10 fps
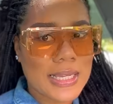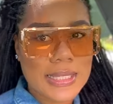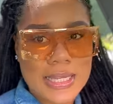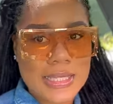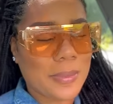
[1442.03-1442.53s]
us
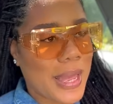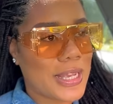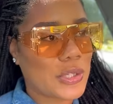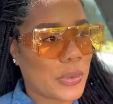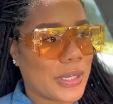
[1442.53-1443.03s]
to get some
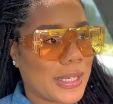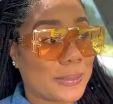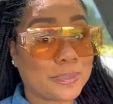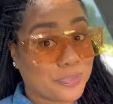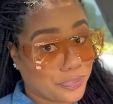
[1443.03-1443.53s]
ice
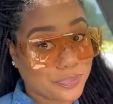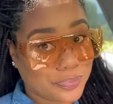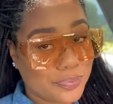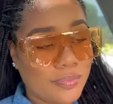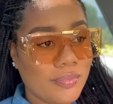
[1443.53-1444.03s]
cream
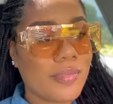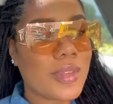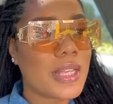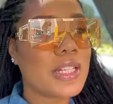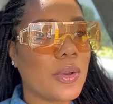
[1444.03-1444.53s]

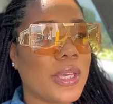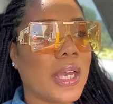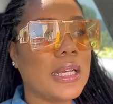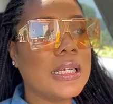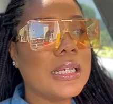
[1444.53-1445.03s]
so
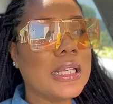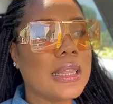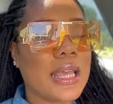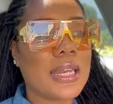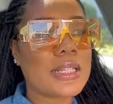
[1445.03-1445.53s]
yeah
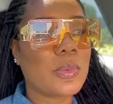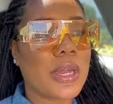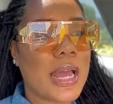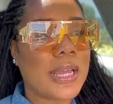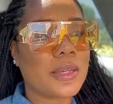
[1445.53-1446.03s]
that is
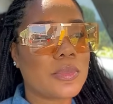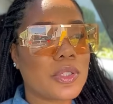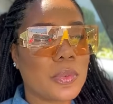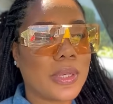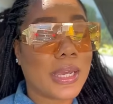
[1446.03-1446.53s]
what i am
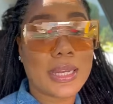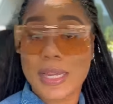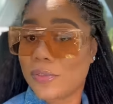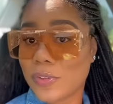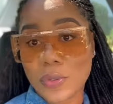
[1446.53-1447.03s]
doing and
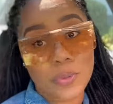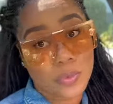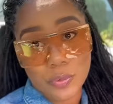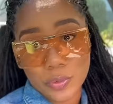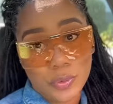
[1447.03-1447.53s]
i feel
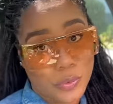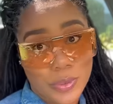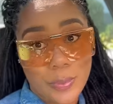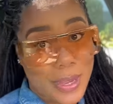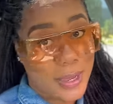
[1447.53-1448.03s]
good
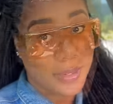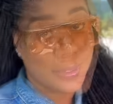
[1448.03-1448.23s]
good about